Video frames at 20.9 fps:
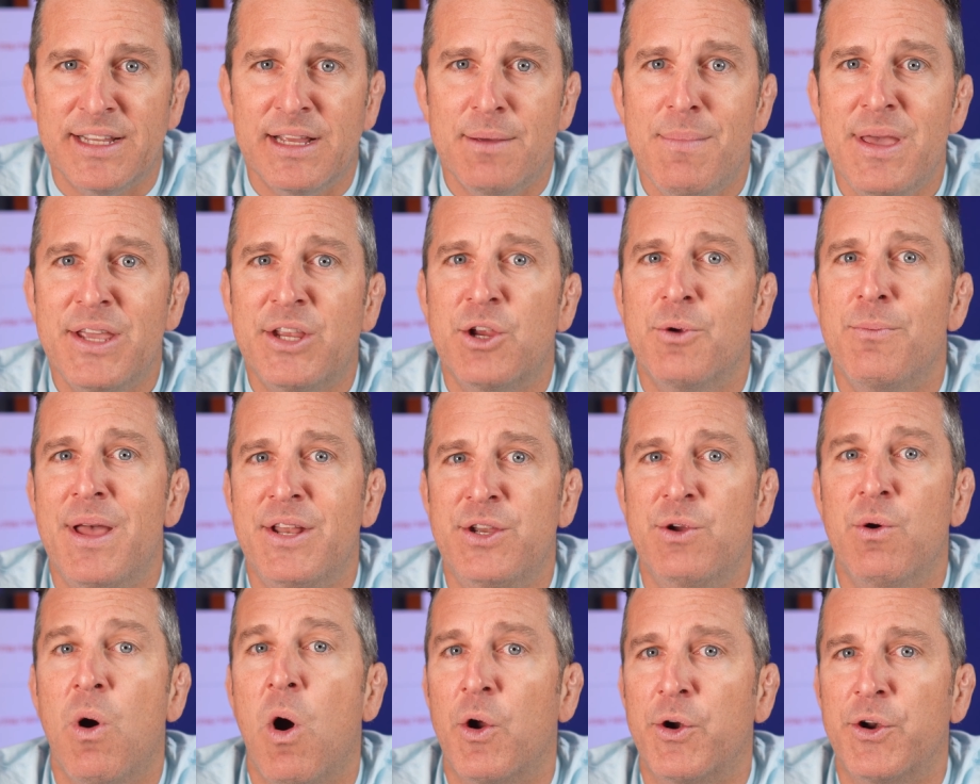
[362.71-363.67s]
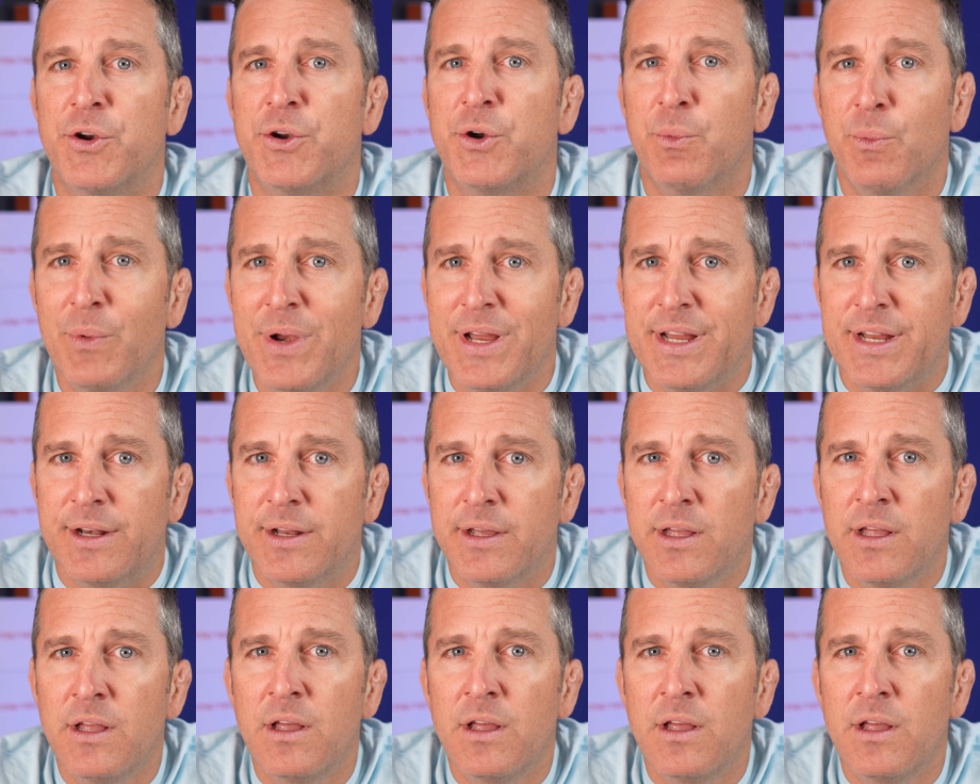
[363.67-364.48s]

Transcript: and make your menu harder to read.